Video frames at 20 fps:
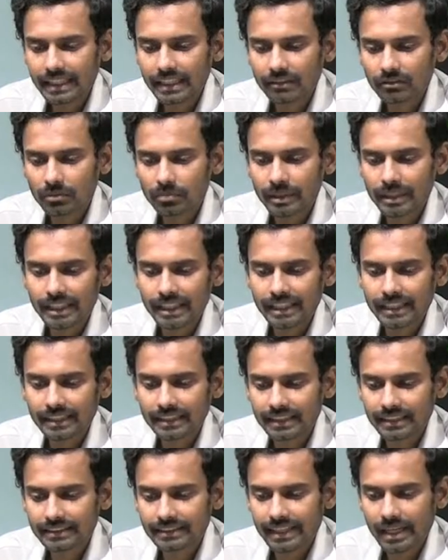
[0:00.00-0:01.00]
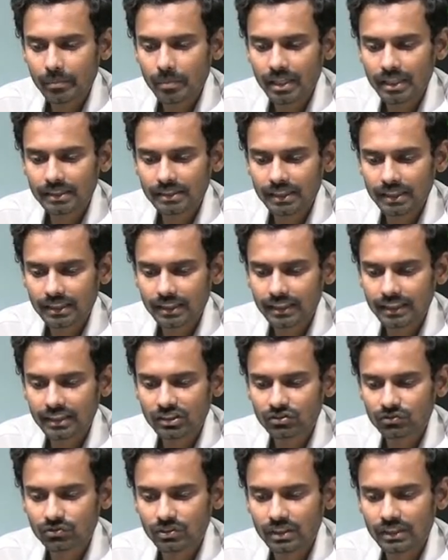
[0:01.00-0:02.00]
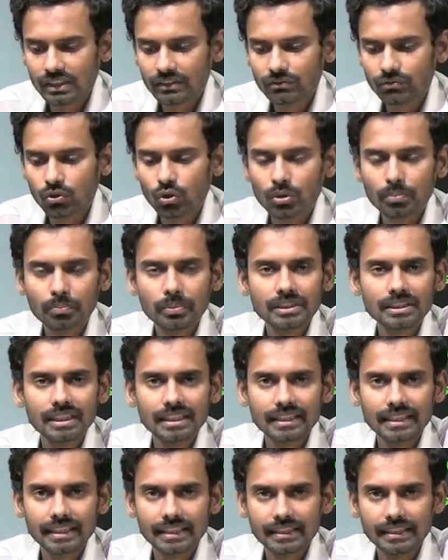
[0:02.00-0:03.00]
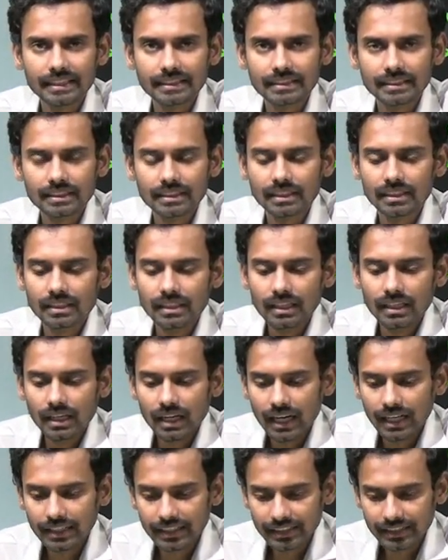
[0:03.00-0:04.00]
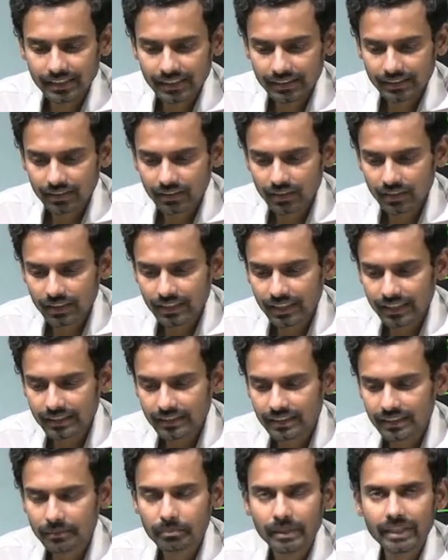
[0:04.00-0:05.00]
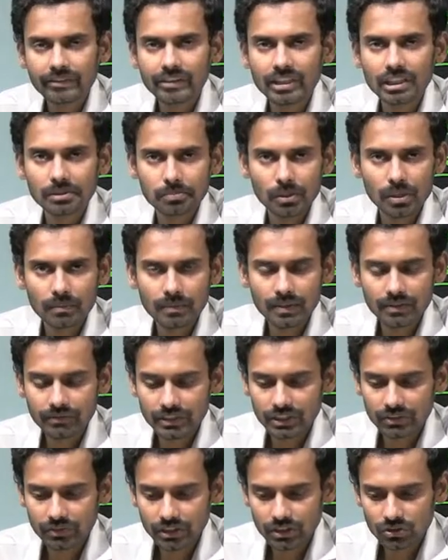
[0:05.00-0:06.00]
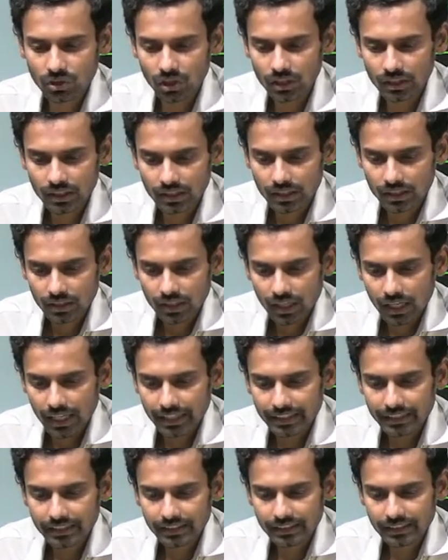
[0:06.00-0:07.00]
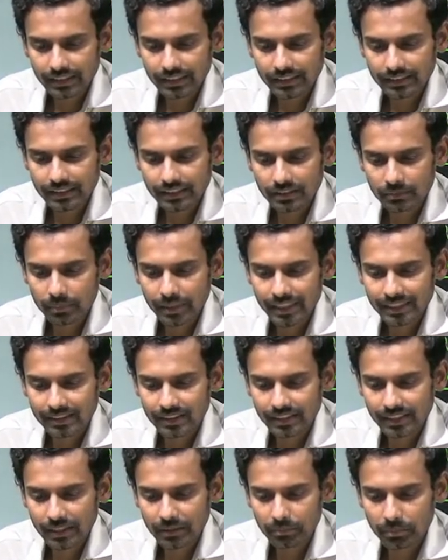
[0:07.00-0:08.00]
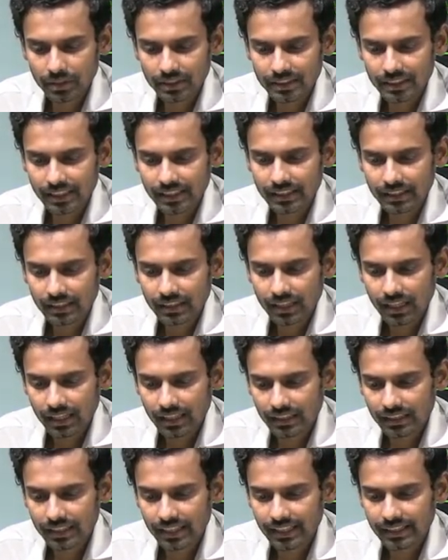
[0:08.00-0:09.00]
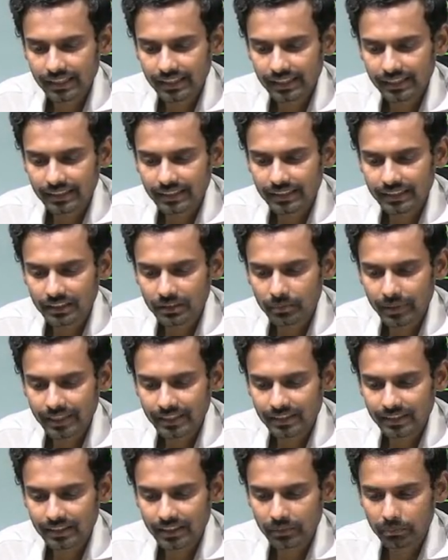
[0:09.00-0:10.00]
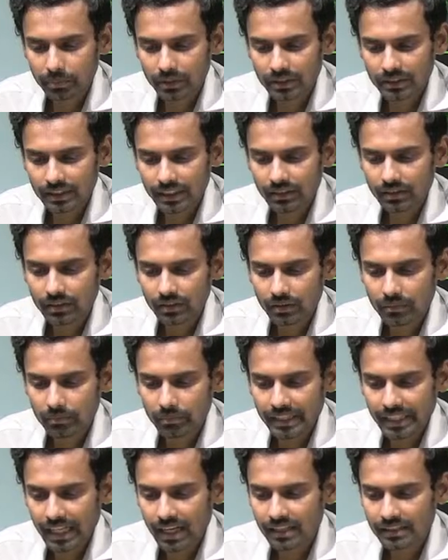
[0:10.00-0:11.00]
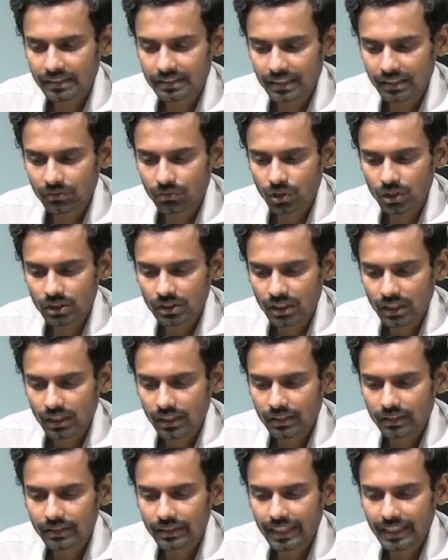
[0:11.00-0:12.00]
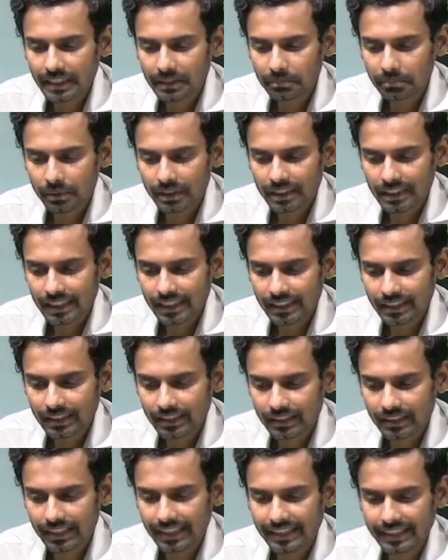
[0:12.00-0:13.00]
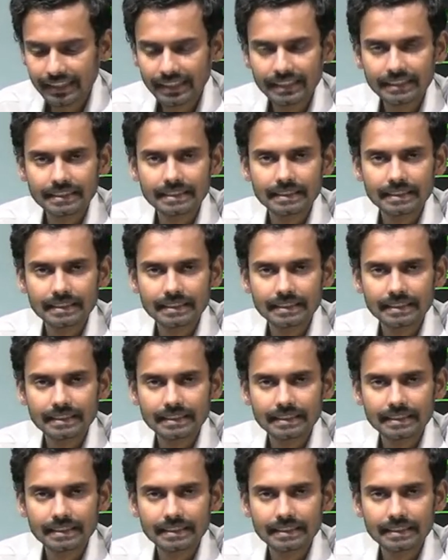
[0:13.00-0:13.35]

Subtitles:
will be getting the same answer, that is 4% decrease. And in the third case, the previous problem which we solved, I increased this by 30% and then decreased by 30%, my answer was 9% decrease.